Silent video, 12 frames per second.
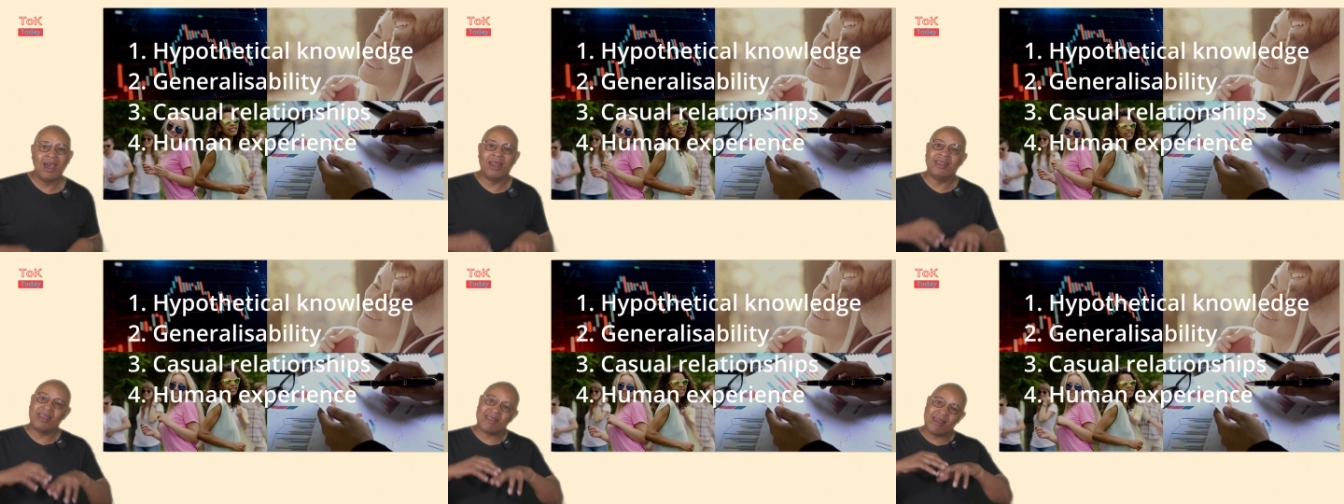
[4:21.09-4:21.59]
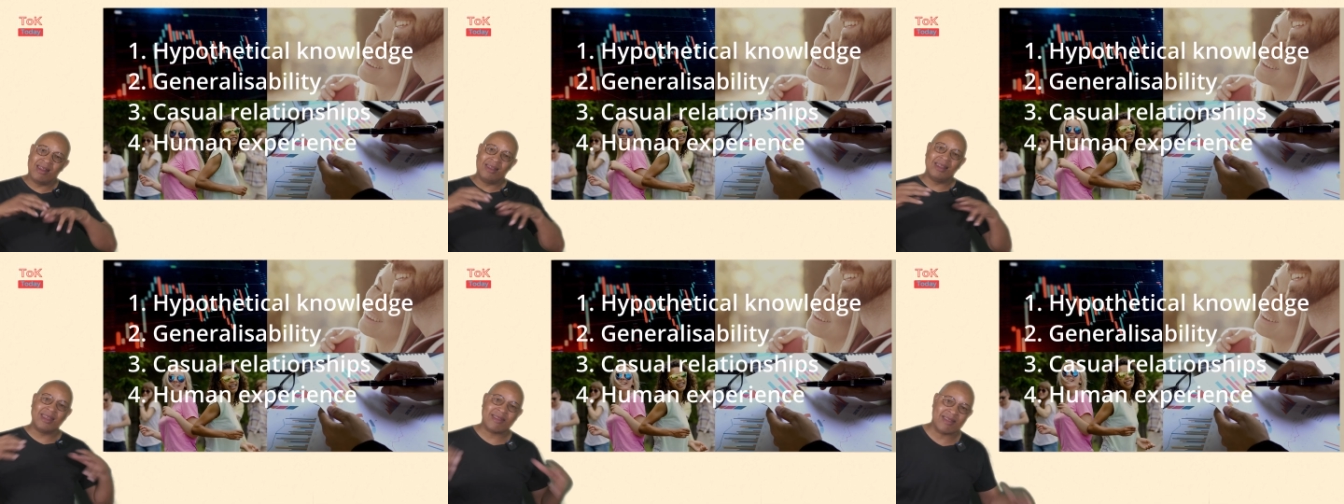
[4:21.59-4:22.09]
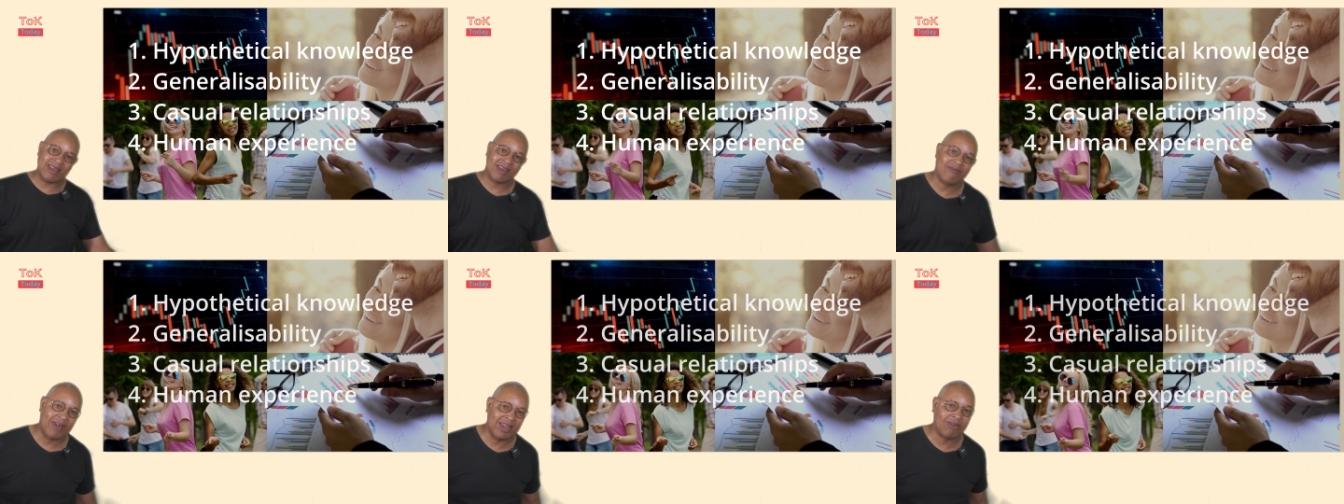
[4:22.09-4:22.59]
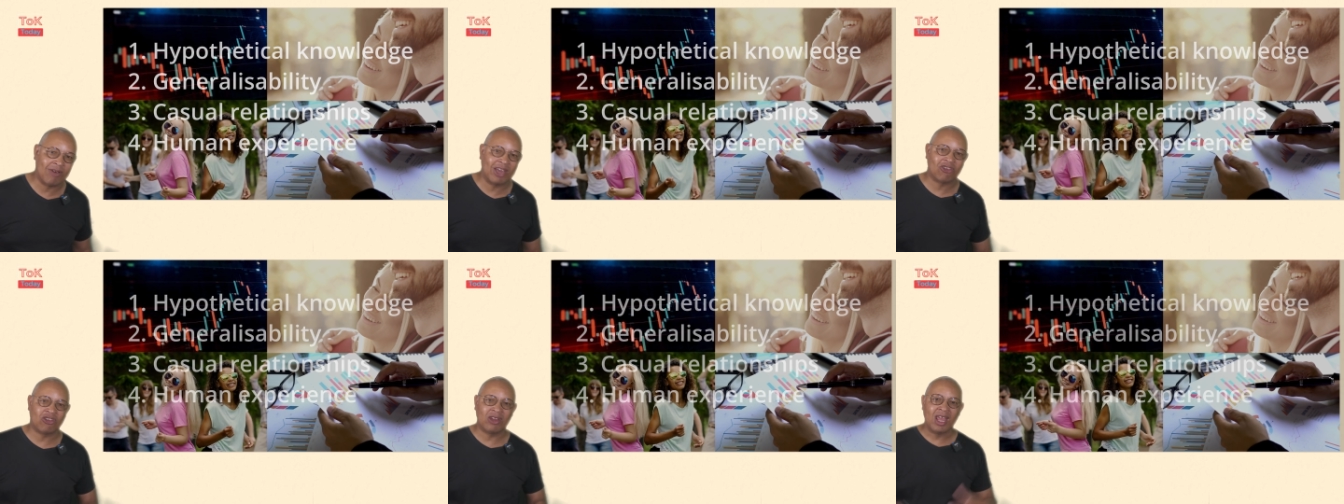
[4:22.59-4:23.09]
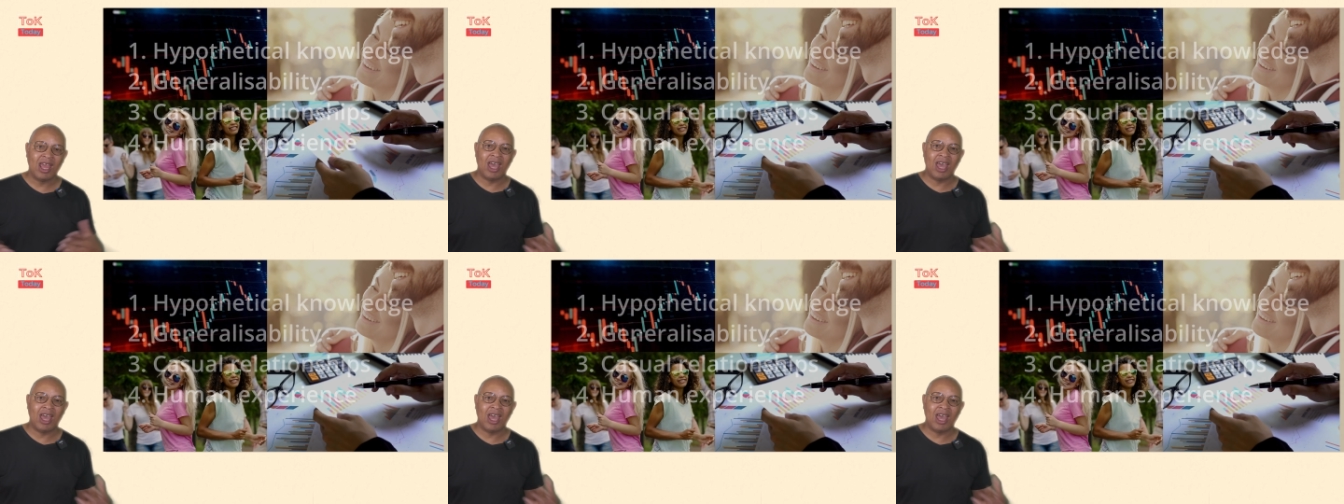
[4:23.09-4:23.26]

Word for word: and this holistic evaluation